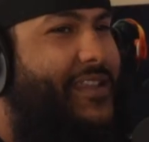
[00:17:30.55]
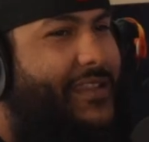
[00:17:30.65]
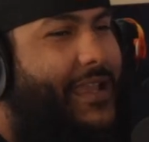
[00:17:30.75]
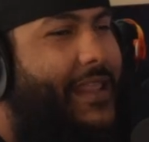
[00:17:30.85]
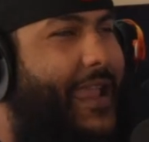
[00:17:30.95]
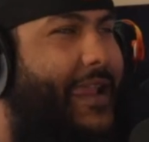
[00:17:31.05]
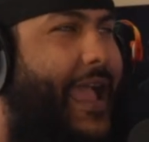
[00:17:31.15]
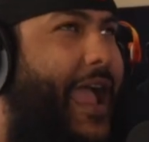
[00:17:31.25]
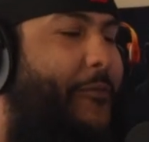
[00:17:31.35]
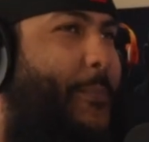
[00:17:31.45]
that, like
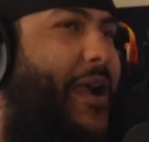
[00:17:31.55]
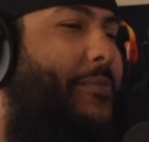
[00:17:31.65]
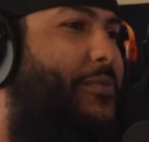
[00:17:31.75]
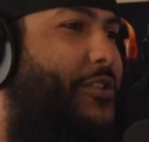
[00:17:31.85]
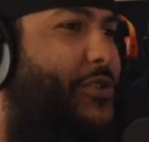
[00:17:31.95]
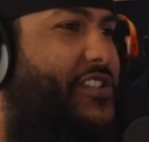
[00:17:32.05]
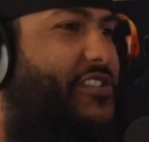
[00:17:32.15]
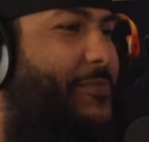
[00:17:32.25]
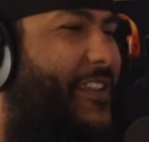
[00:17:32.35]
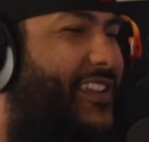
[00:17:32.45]
I probably would
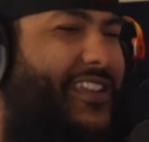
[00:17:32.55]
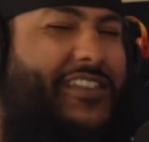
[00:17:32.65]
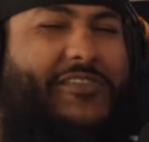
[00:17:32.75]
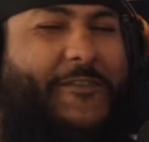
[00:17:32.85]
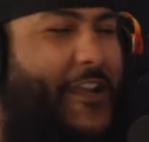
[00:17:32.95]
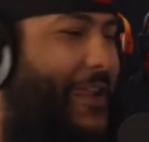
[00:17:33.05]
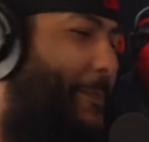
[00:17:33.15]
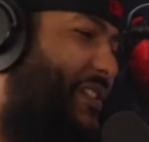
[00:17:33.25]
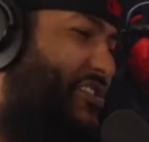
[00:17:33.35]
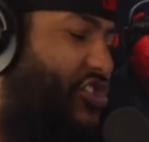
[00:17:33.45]
too. Be like, yeah, oh, this like, fucking
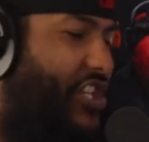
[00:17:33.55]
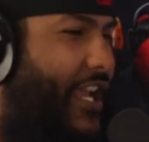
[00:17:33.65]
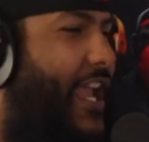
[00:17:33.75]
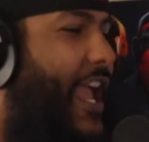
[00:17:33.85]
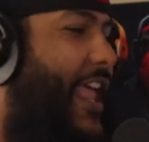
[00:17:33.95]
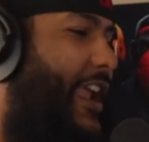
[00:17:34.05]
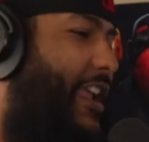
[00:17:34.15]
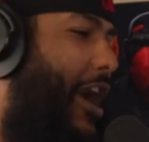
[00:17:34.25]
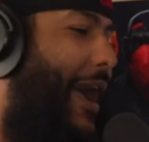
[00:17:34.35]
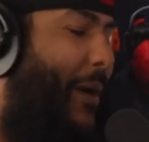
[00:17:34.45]
piece of shit. Like,
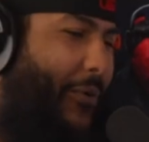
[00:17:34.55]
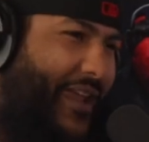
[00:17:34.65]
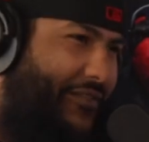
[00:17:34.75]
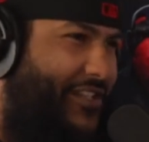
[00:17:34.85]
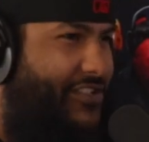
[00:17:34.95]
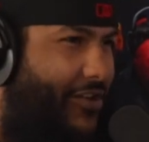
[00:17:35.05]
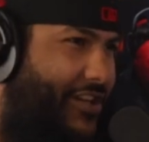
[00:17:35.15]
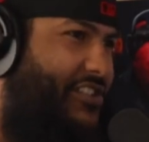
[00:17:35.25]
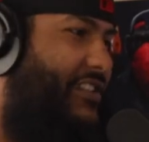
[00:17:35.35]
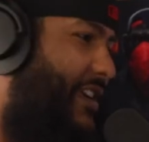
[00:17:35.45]
yo, how about we give this
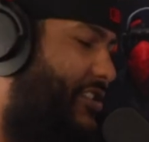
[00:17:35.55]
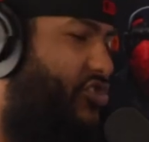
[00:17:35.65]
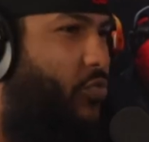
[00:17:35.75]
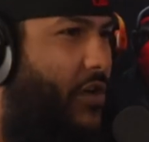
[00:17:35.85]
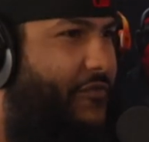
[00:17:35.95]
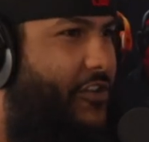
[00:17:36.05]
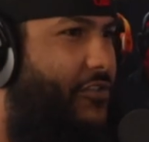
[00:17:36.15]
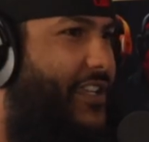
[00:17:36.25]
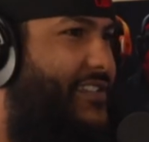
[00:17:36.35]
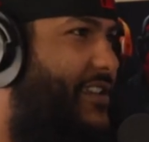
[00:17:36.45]
heart to like a 12 year
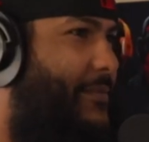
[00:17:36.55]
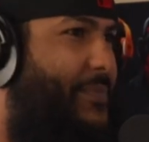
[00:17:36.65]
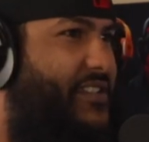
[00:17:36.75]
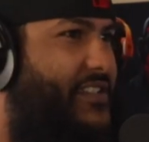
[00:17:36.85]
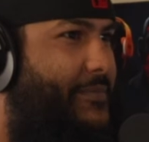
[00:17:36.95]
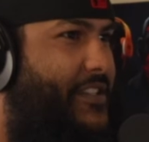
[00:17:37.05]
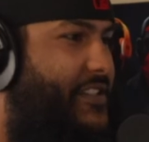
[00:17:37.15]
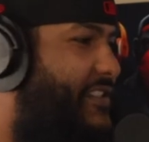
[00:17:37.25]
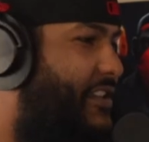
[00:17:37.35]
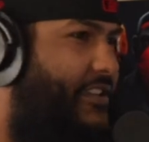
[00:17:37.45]
old that's gonna be something
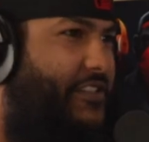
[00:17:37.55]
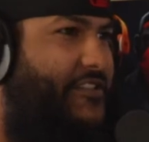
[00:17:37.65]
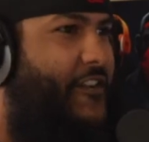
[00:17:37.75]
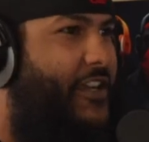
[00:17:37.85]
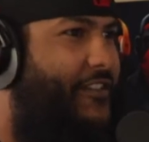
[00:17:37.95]
instead of this fucking